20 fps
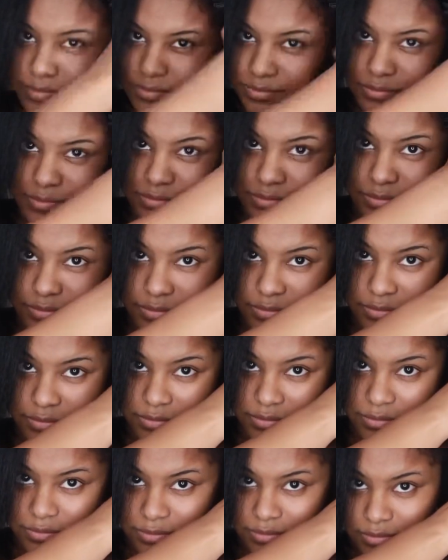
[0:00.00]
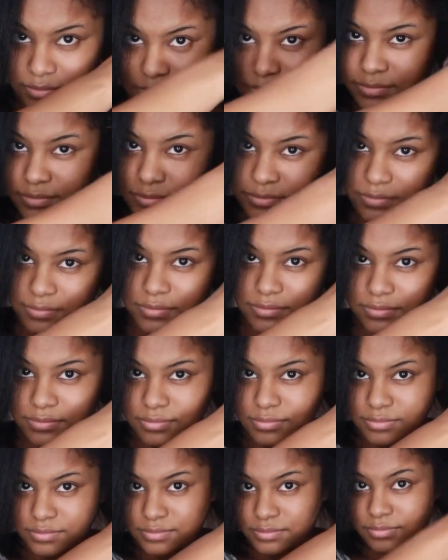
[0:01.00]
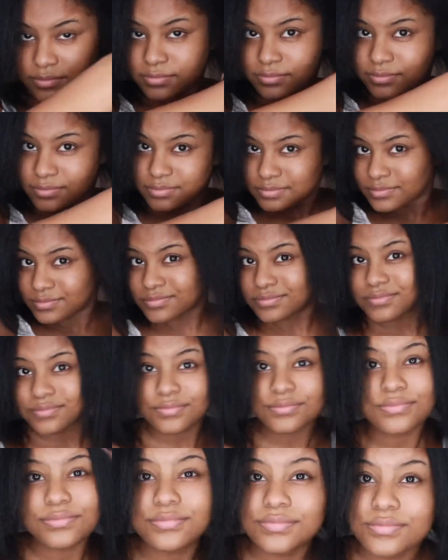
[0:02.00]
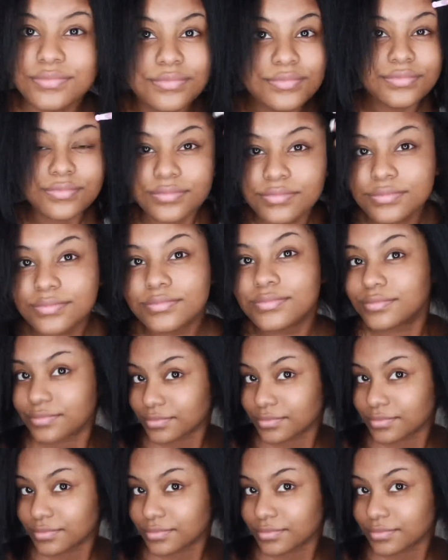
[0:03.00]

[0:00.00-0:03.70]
even more, just to make the flat ironing